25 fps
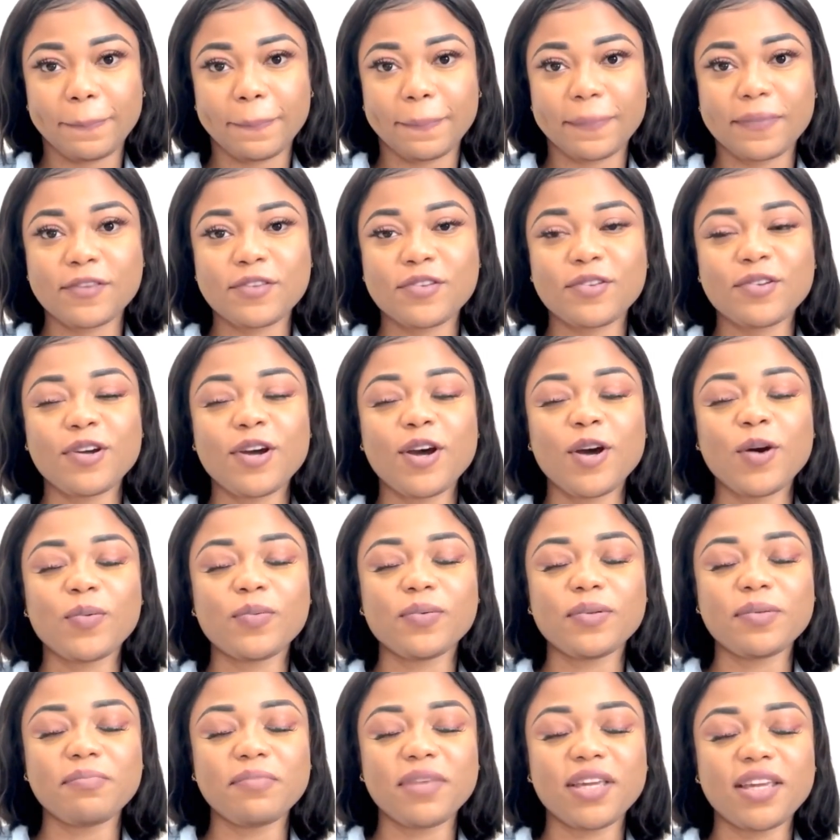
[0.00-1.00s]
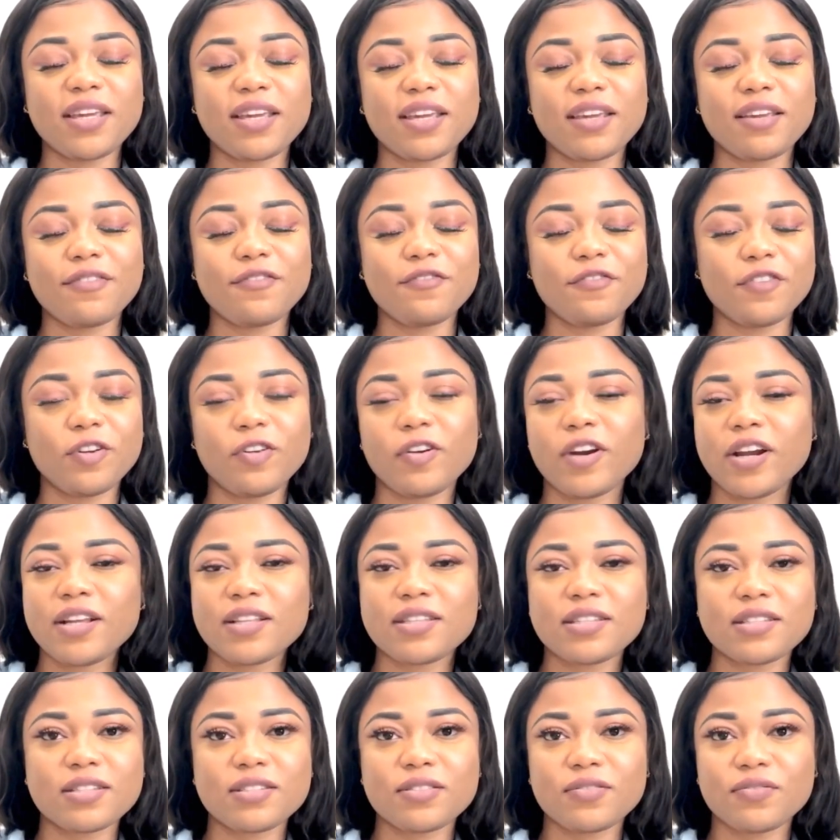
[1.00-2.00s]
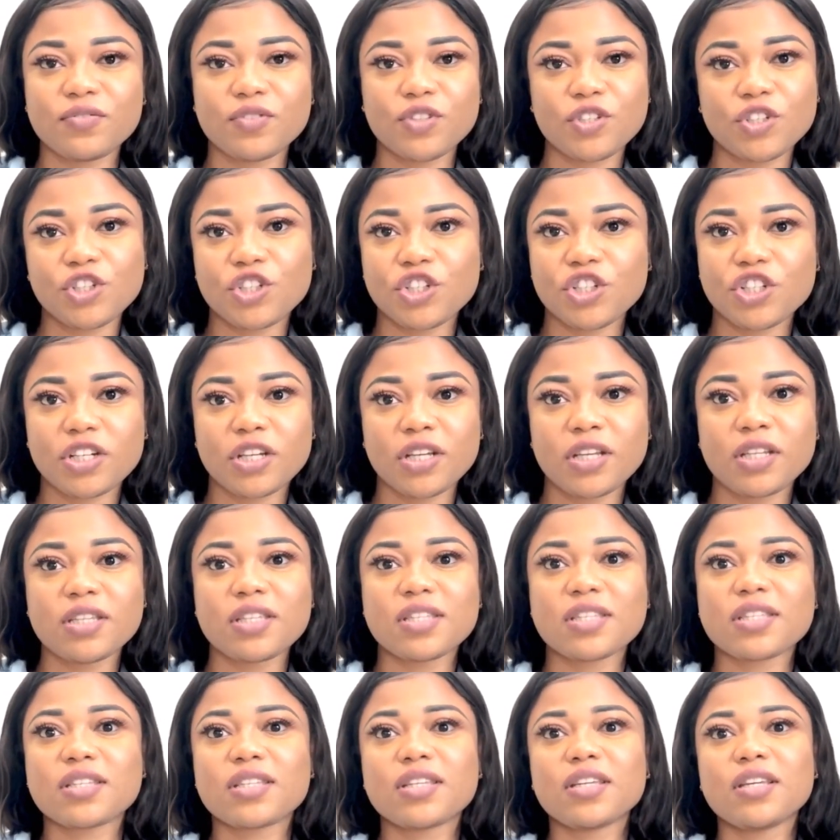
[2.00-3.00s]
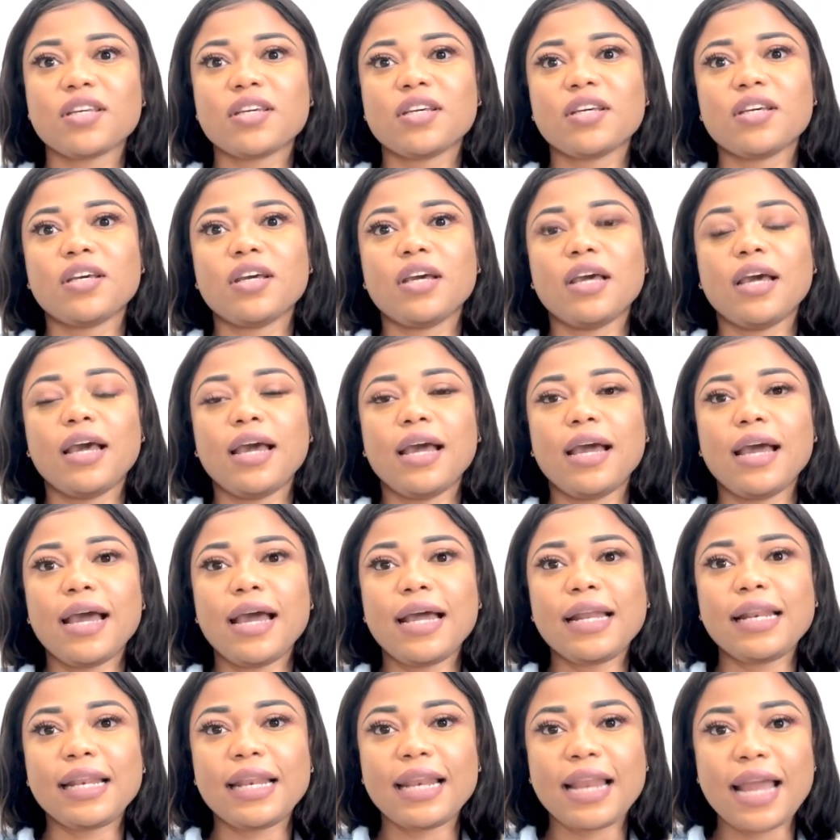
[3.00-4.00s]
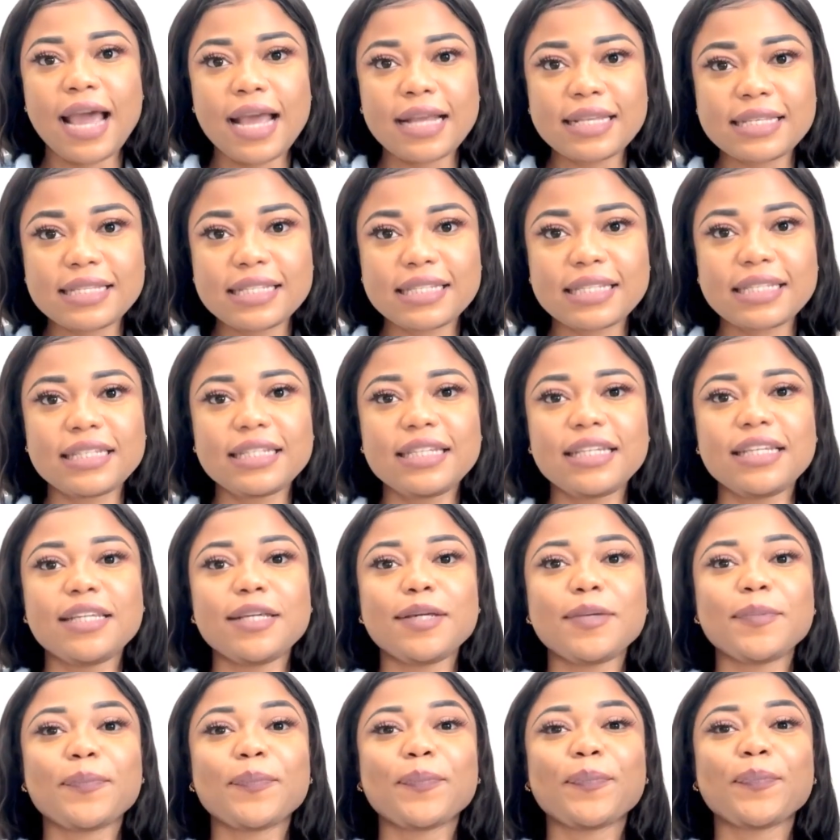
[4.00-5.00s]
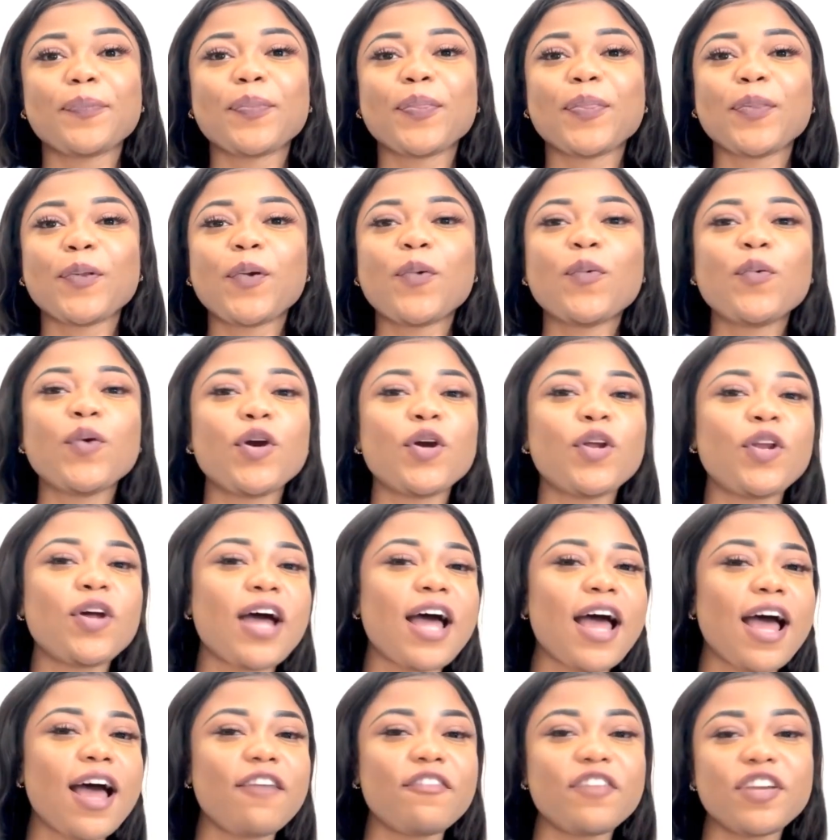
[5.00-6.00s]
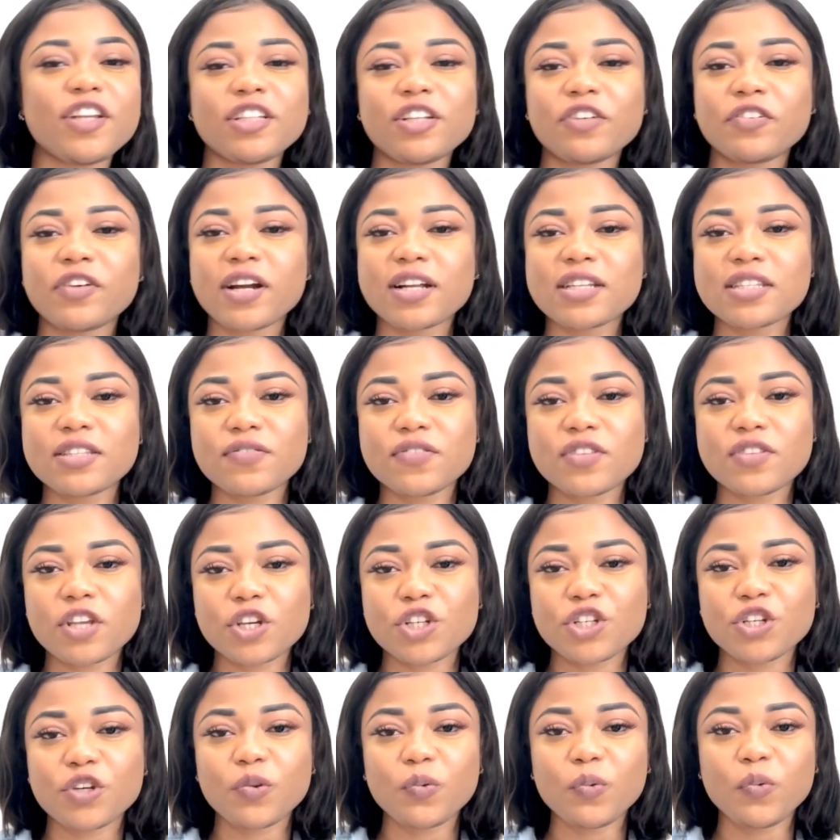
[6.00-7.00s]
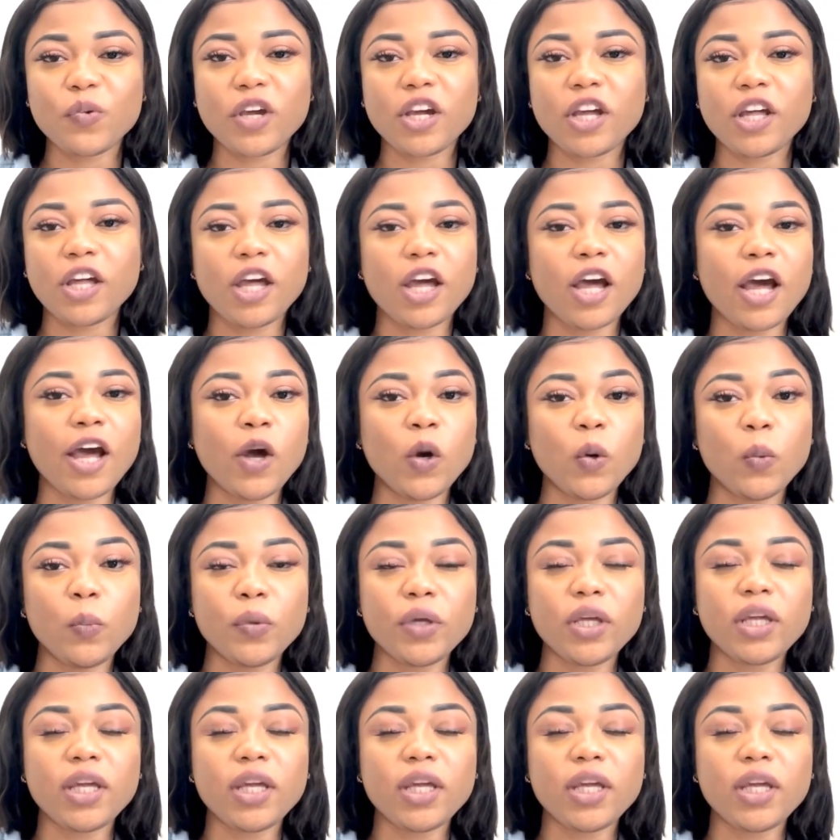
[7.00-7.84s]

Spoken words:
So I'll be making varieties of dishes, and lastly we're gonna have interactive section where I'll be